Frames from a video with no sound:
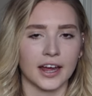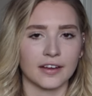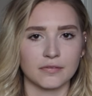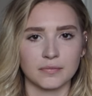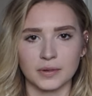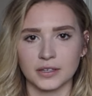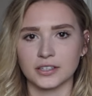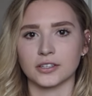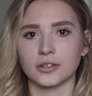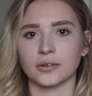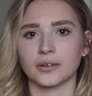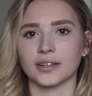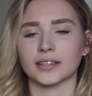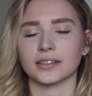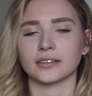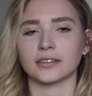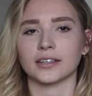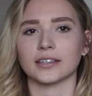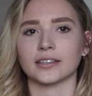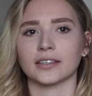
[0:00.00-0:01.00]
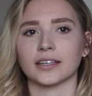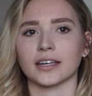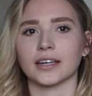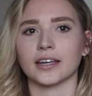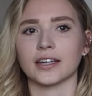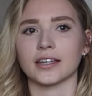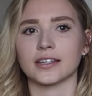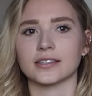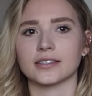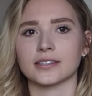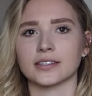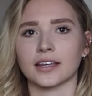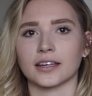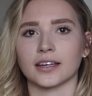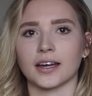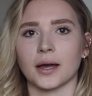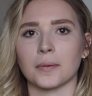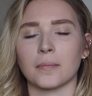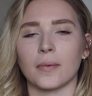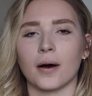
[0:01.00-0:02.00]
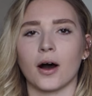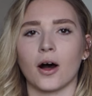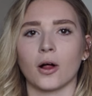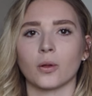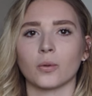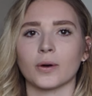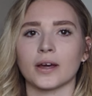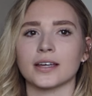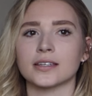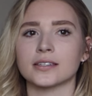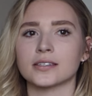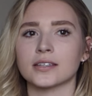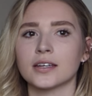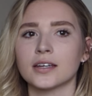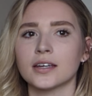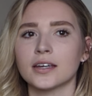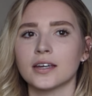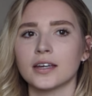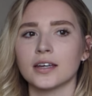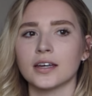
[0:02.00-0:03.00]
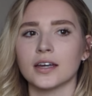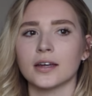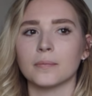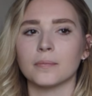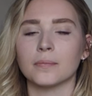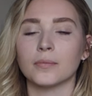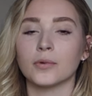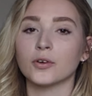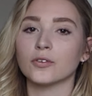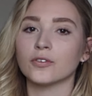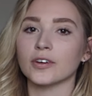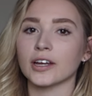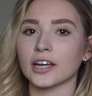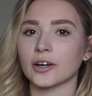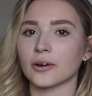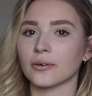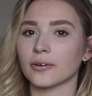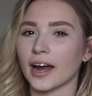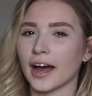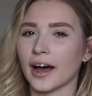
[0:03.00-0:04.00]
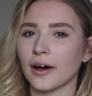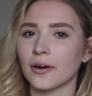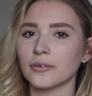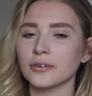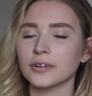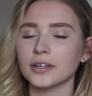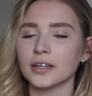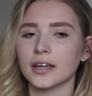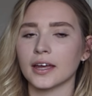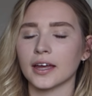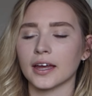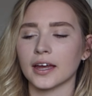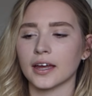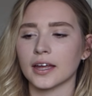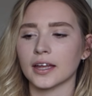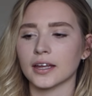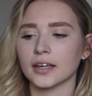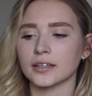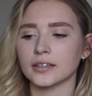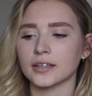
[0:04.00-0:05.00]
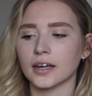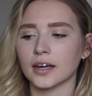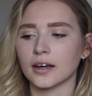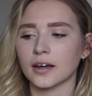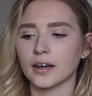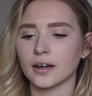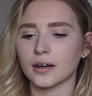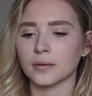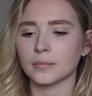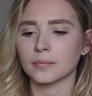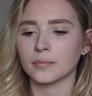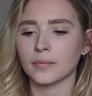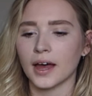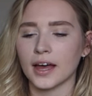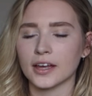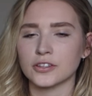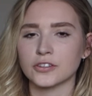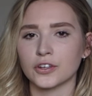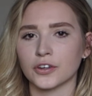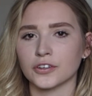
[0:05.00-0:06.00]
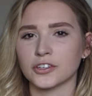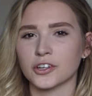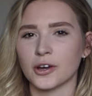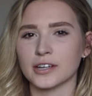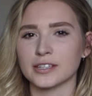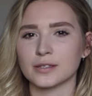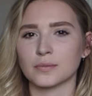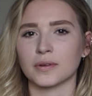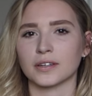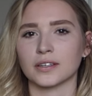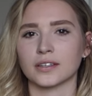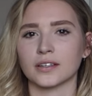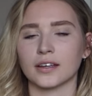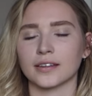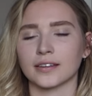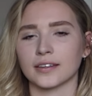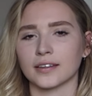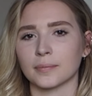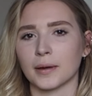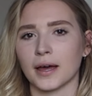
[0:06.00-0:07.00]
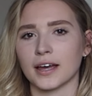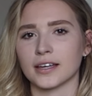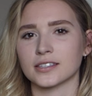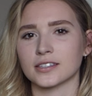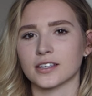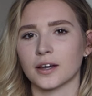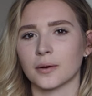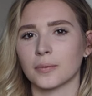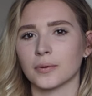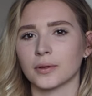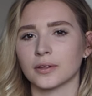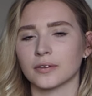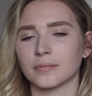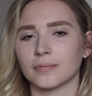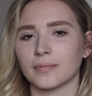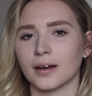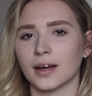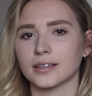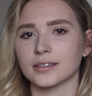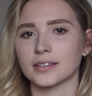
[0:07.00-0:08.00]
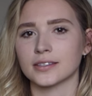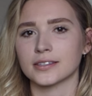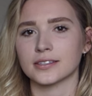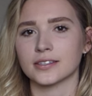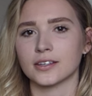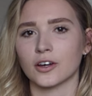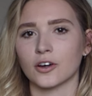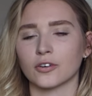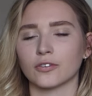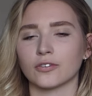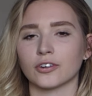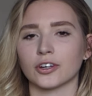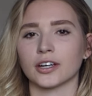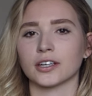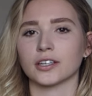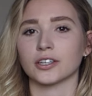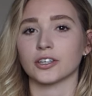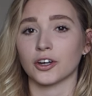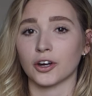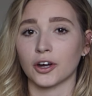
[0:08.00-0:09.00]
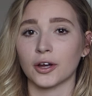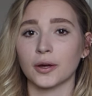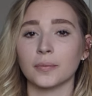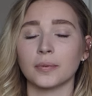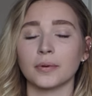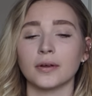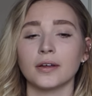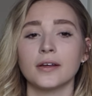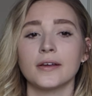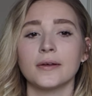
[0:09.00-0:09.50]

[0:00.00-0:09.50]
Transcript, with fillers: I've been doing lately is like I'm always moving around, and as you'll know, I spent the past couple of months over in Europe.